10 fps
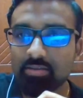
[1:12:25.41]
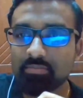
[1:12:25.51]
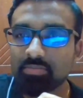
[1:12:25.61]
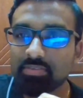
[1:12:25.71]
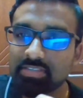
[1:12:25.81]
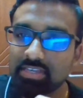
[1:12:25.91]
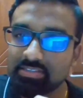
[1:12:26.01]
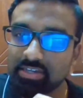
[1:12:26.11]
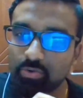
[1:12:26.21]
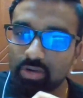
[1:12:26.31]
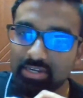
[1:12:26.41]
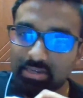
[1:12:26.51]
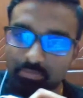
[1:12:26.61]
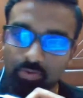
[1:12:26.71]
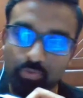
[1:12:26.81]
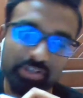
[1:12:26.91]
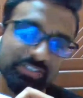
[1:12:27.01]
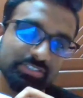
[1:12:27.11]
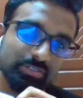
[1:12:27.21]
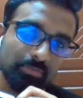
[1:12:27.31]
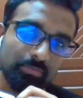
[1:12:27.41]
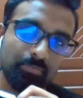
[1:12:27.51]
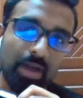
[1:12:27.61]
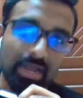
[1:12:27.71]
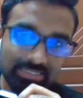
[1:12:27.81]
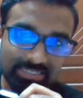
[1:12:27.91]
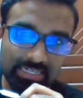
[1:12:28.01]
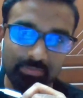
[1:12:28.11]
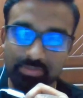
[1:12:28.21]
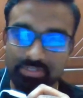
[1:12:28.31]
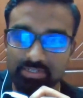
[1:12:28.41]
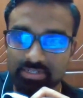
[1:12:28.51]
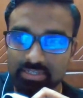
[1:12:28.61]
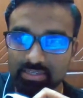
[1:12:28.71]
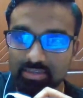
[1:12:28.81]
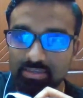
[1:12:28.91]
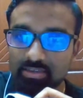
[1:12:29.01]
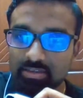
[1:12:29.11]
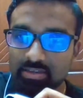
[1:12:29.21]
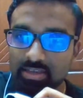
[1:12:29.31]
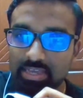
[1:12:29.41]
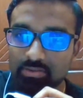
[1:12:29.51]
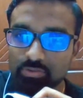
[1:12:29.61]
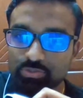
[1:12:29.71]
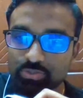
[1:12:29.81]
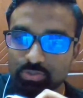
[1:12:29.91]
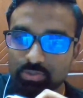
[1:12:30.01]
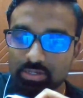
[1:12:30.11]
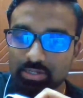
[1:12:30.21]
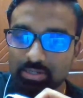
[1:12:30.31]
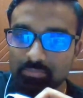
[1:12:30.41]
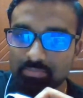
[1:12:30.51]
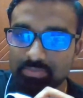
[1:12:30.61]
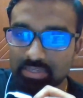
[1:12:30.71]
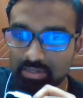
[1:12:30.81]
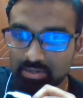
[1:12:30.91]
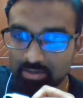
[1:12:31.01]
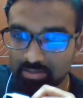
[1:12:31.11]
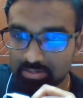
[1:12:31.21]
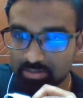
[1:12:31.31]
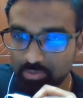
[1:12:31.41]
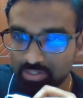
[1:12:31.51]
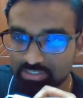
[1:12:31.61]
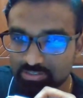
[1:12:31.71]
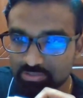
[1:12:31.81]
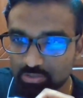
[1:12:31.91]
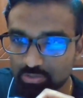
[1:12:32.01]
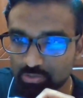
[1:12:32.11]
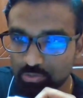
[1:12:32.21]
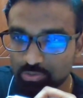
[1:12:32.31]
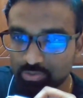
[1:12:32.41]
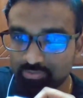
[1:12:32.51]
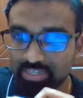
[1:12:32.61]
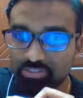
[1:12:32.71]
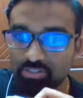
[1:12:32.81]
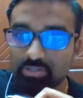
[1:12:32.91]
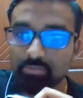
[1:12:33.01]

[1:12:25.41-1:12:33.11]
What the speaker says: questions on part-time degree, and also there are questions on those who have actually completed their degree,